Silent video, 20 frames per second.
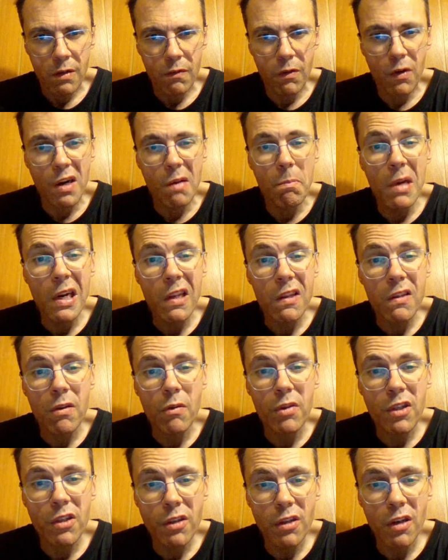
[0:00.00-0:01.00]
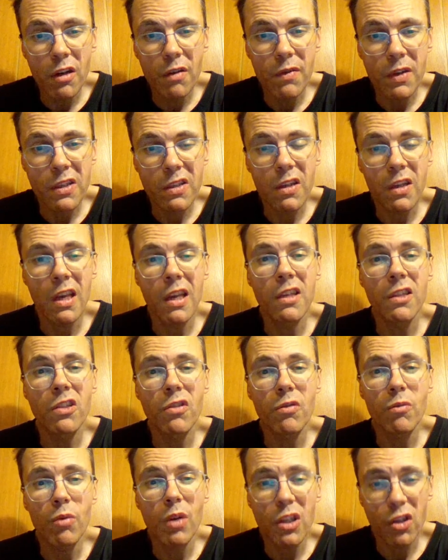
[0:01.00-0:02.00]
for the military service against
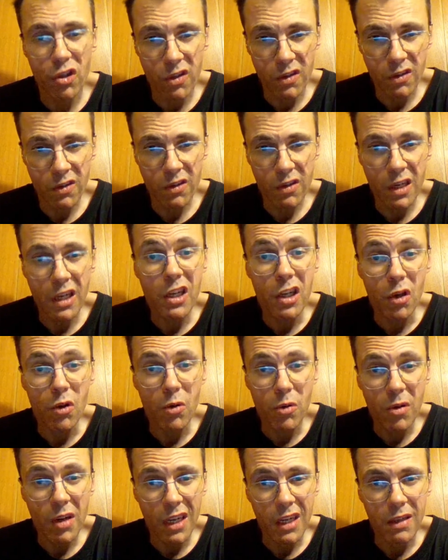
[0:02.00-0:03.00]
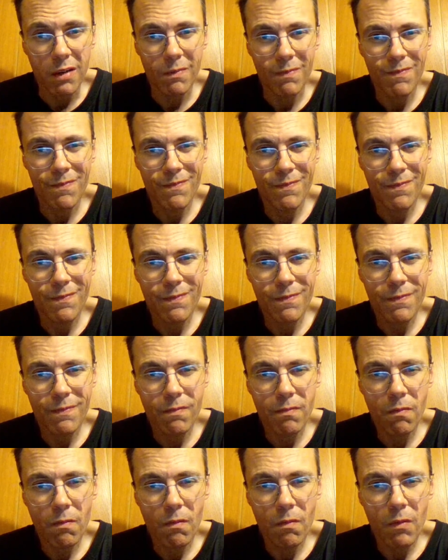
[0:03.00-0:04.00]
the Russians in Ukraine.
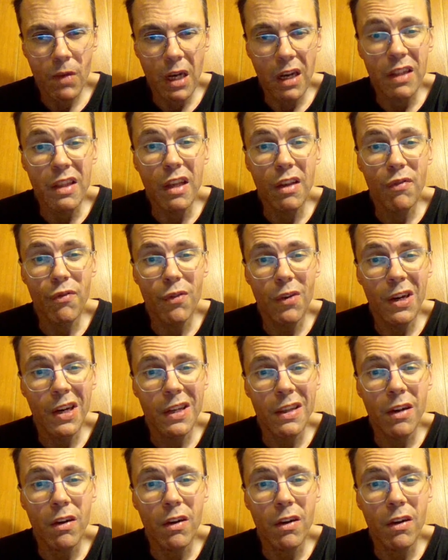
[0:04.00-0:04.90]
They fight